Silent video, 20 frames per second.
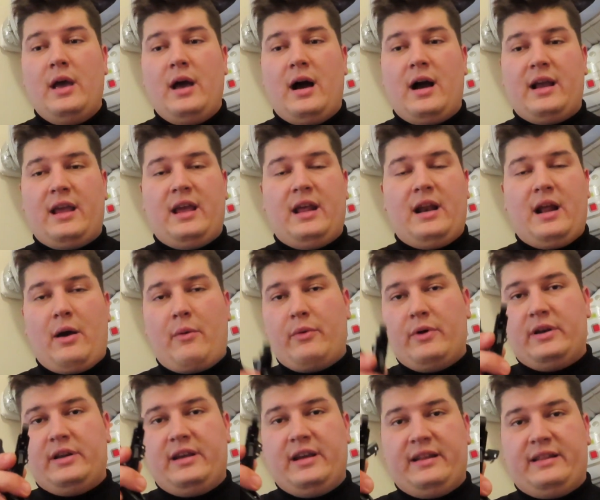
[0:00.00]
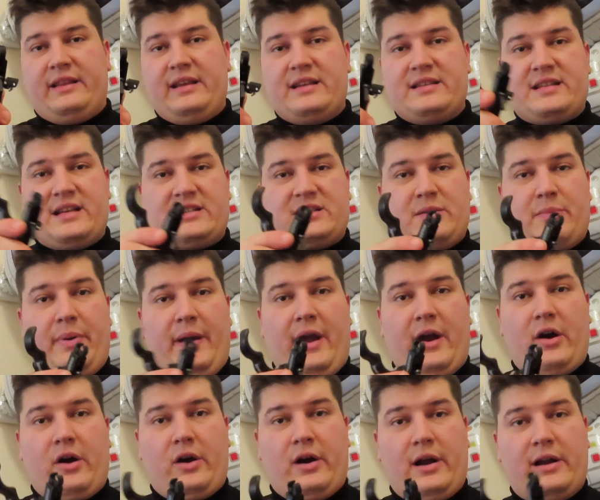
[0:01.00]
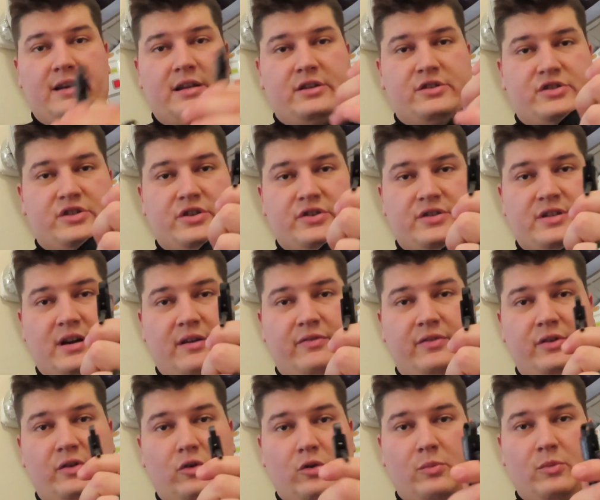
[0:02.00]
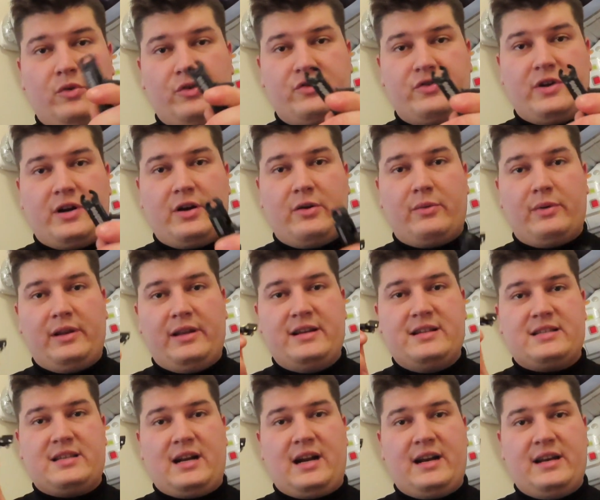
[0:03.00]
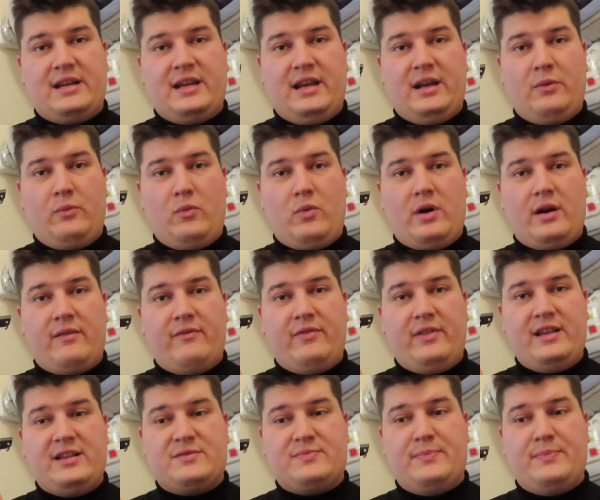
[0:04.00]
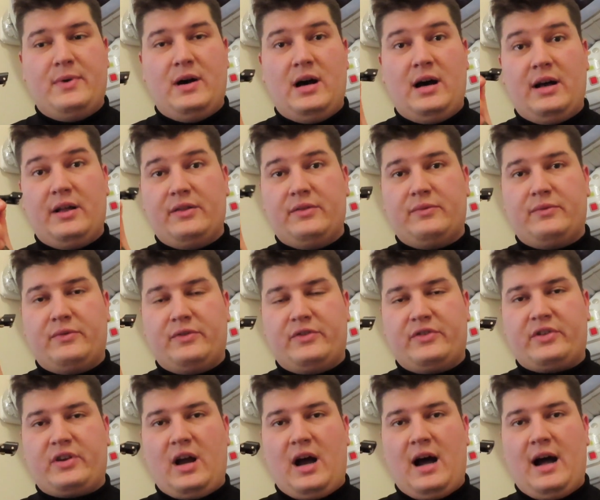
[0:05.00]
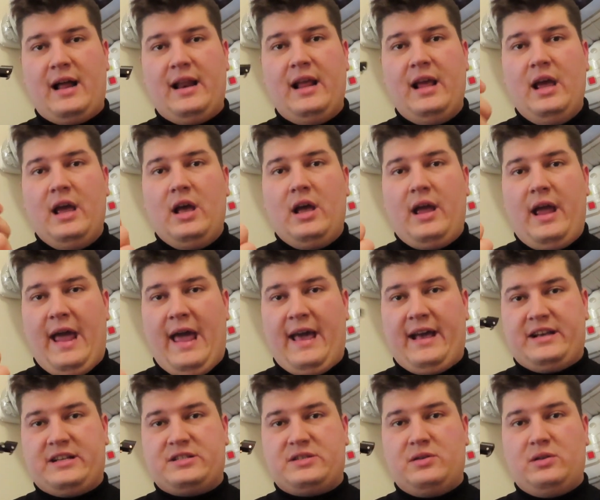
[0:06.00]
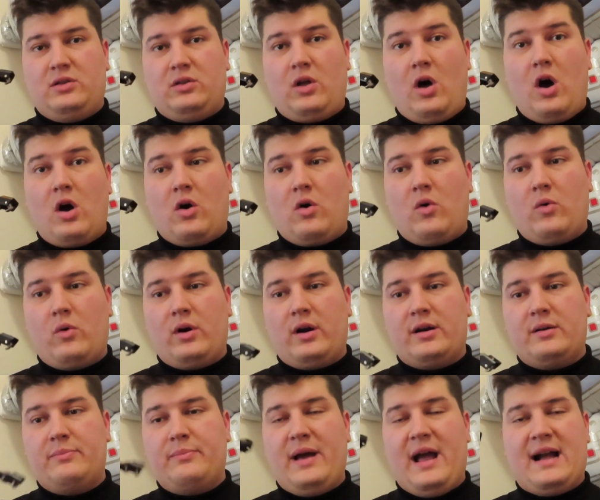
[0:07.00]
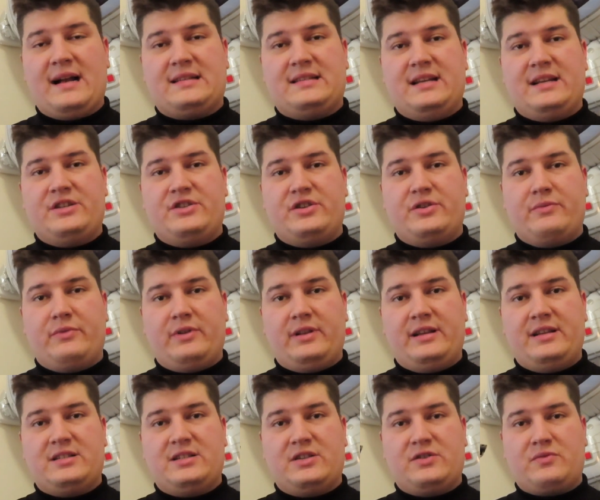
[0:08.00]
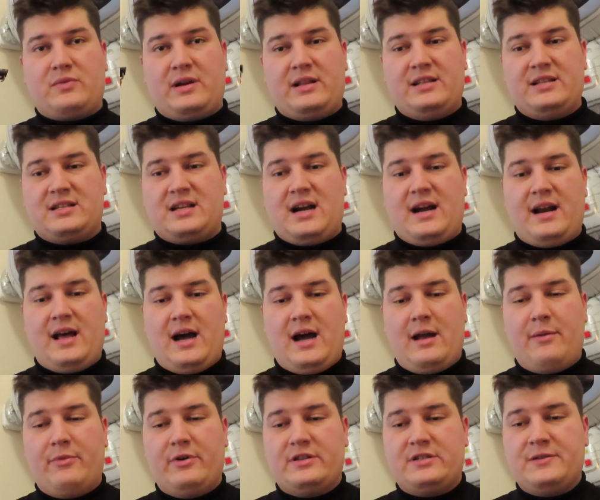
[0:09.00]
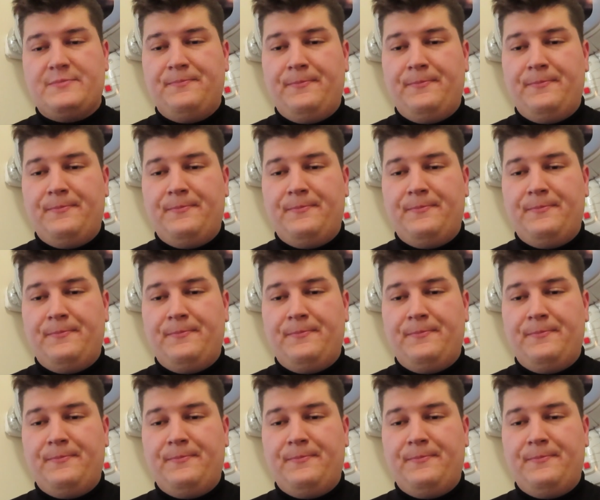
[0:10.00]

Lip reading: again, I would get these as a pair. I'd get yourself a normal trigger release, and I'd get one of these Scott Hex Longhorn back tension releases, right? These kind of hybrids.